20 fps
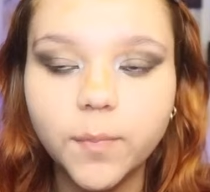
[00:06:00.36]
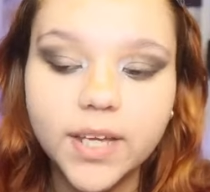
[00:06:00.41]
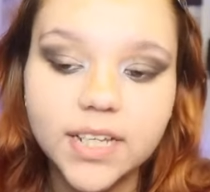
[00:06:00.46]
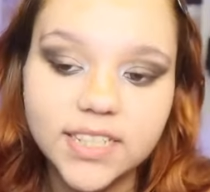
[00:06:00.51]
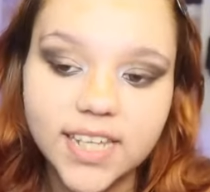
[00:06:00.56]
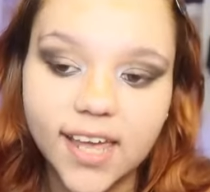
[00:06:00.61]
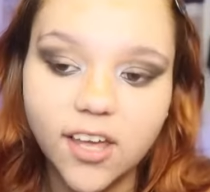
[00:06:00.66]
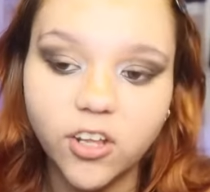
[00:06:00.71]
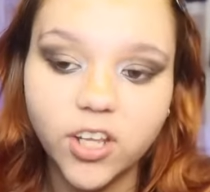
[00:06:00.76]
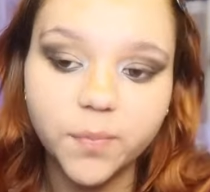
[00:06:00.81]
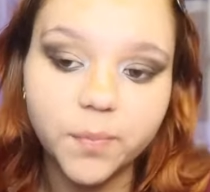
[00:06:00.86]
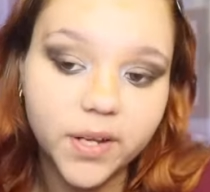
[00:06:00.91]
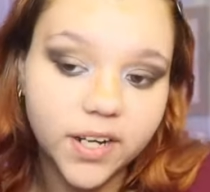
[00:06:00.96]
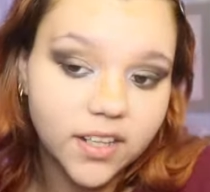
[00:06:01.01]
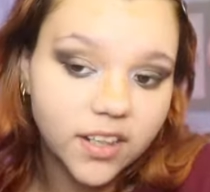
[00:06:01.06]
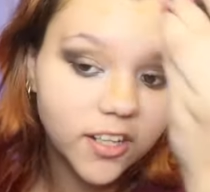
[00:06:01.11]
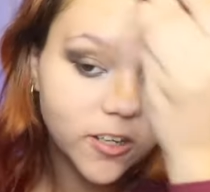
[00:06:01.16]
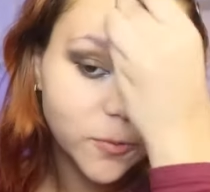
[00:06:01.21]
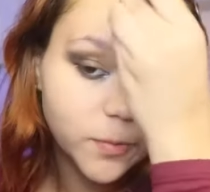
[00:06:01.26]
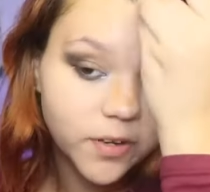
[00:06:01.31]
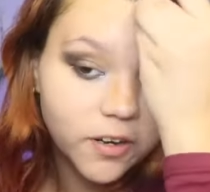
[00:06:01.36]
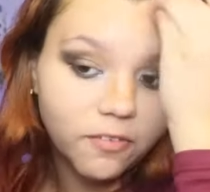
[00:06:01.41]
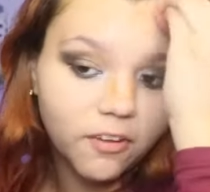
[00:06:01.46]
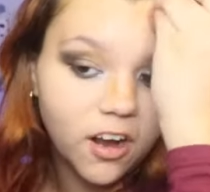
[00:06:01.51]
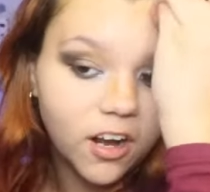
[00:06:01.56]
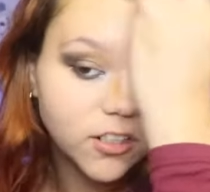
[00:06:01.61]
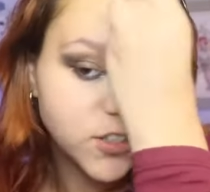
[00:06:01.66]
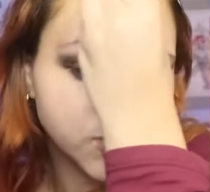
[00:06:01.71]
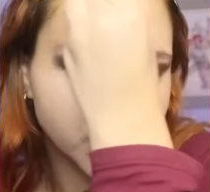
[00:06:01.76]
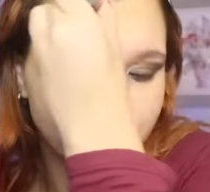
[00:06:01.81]
because I only put a little bit of
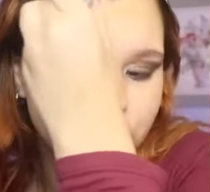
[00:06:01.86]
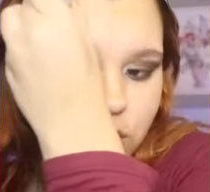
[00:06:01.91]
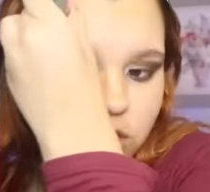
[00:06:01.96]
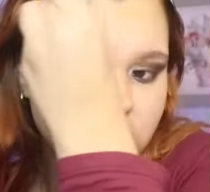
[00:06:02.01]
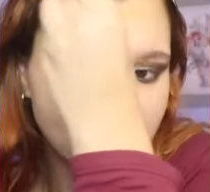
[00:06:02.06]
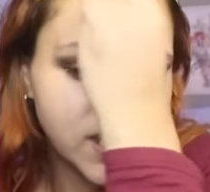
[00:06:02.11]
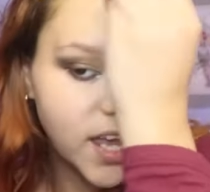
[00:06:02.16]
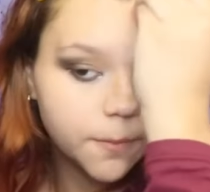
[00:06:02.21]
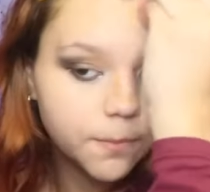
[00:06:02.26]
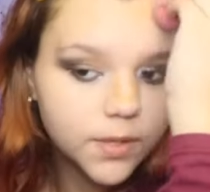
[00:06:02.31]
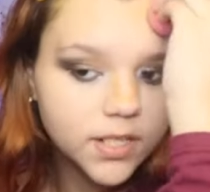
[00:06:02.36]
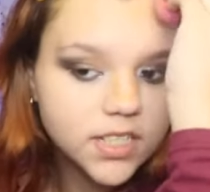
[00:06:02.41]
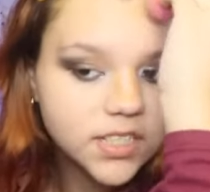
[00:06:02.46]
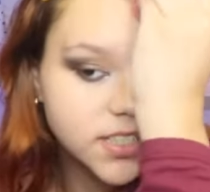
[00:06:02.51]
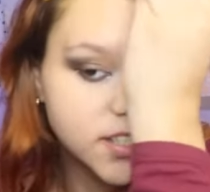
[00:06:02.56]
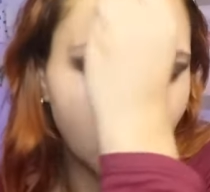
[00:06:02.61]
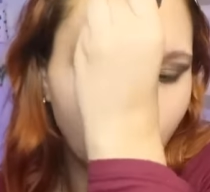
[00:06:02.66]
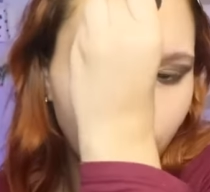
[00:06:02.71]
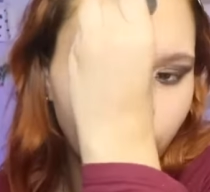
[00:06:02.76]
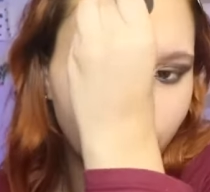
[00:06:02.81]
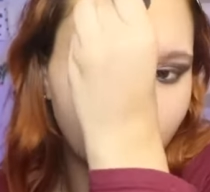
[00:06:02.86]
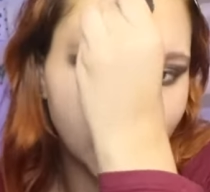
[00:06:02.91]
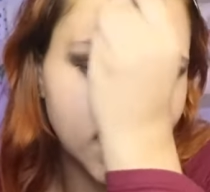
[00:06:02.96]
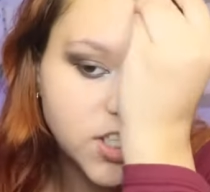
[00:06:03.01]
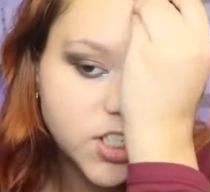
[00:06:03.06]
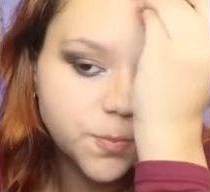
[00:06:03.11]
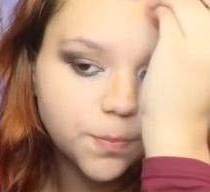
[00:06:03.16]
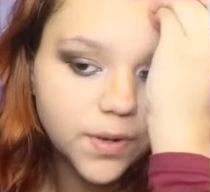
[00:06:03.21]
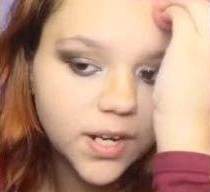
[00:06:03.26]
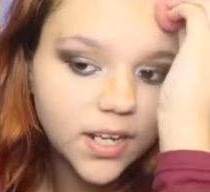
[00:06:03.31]
contour. Usually I put so
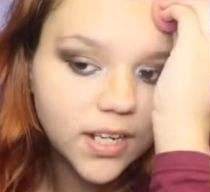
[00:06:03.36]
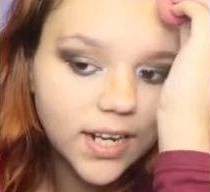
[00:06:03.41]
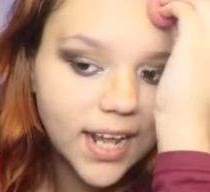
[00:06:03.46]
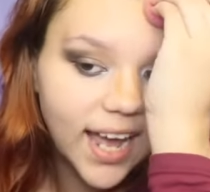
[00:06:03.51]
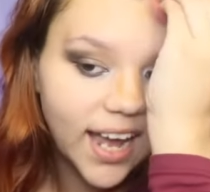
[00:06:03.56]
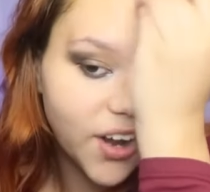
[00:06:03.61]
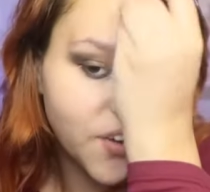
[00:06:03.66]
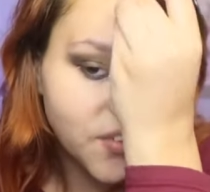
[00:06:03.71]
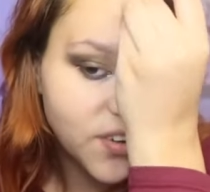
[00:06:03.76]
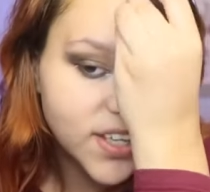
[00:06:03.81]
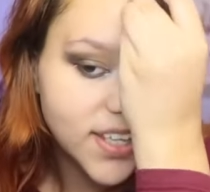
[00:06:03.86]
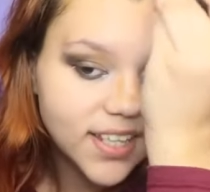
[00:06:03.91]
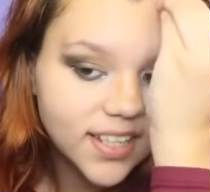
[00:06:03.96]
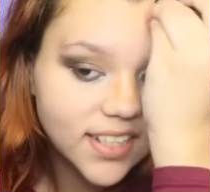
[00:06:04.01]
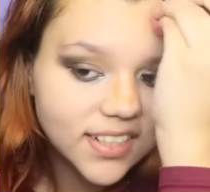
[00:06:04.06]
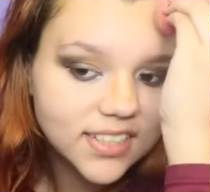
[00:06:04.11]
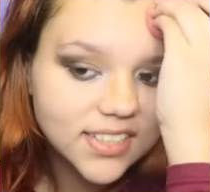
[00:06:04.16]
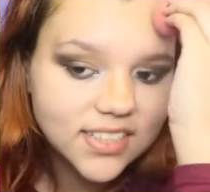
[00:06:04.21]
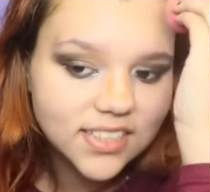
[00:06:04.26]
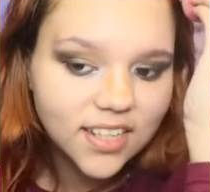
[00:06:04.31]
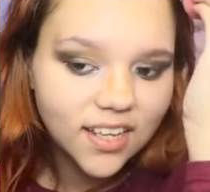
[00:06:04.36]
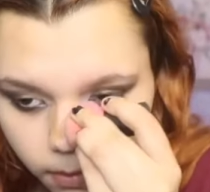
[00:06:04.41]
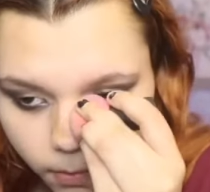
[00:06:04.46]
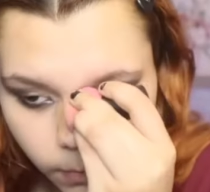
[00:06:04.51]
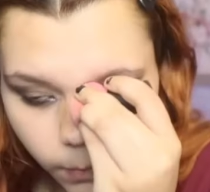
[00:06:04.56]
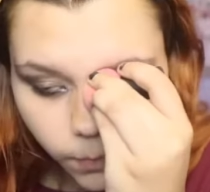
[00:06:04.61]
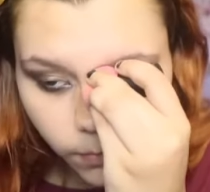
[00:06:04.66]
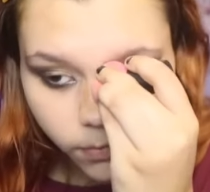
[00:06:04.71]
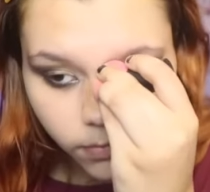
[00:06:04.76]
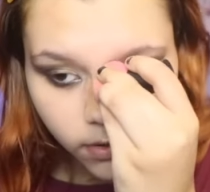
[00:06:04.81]
much, but now
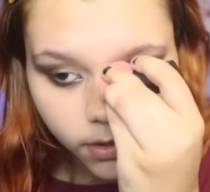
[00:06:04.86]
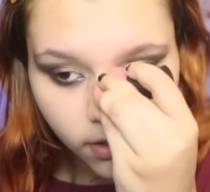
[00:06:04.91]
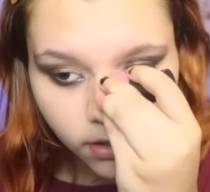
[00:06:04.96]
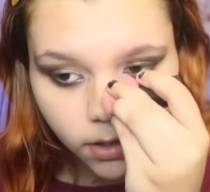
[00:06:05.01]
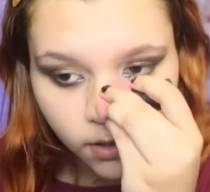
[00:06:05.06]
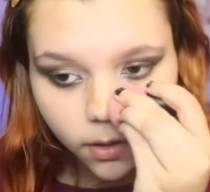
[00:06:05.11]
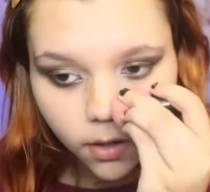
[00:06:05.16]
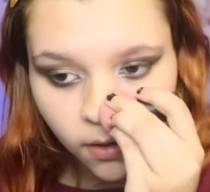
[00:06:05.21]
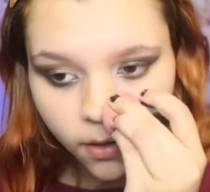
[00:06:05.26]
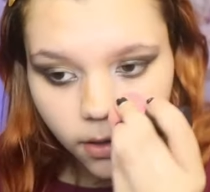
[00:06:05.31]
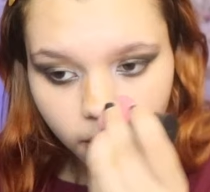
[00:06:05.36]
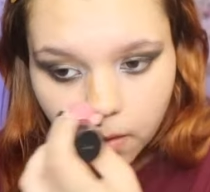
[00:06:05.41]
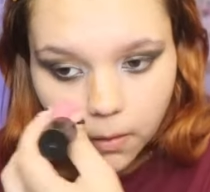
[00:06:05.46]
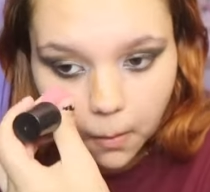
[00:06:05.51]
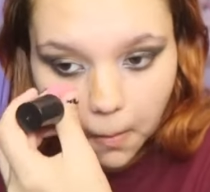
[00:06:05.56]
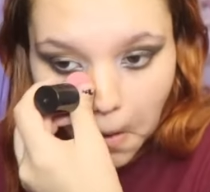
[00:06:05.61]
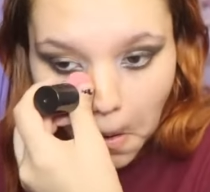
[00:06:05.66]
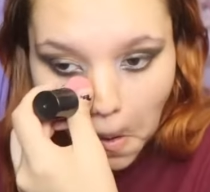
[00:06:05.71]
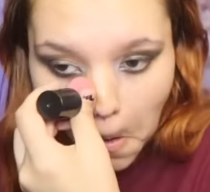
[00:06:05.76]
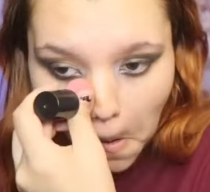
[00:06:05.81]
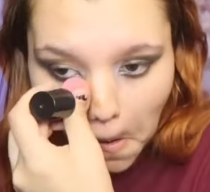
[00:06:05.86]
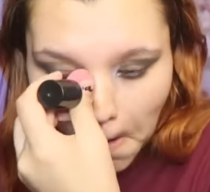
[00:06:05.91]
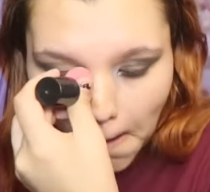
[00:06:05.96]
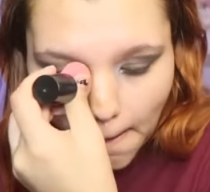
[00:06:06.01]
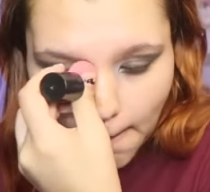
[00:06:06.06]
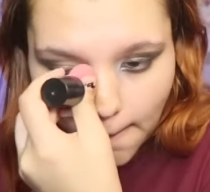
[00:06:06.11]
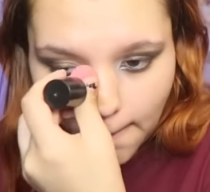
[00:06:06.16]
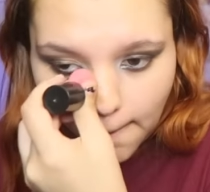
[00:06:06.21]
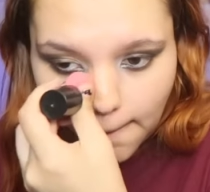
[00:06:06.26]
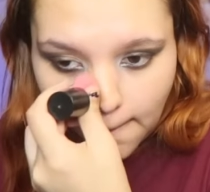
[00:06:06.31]
I put a little bit and it works so
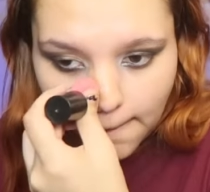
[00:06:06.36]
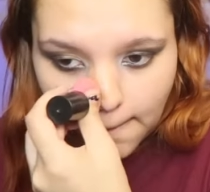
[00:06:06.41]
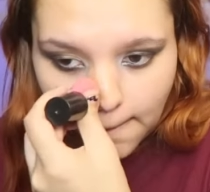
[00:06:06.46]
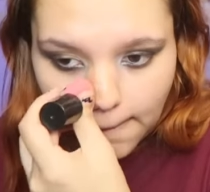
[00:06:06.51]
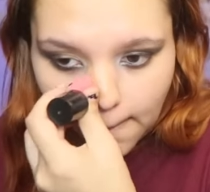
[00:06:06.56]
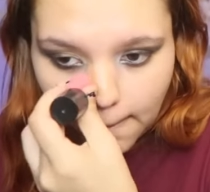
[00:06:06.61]
much better.